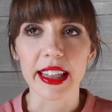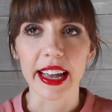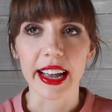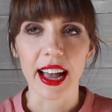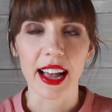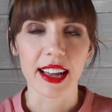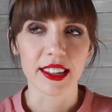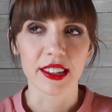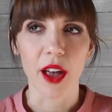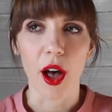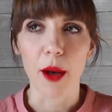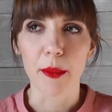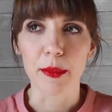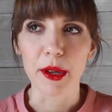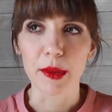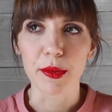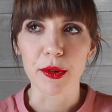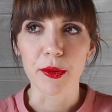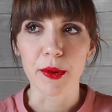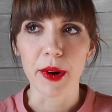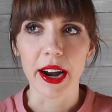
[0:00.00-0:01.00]
Like I saw
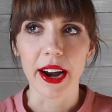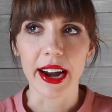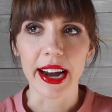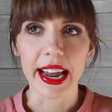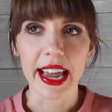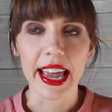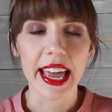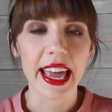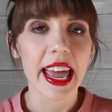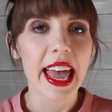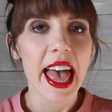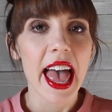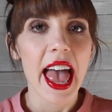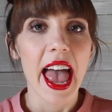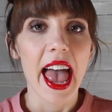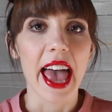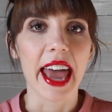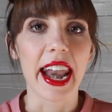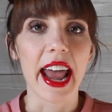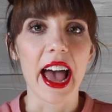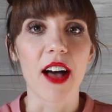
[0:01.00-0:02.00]
people wearing it
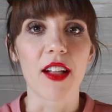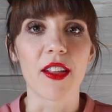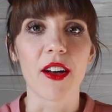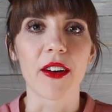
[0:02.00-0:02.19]
and how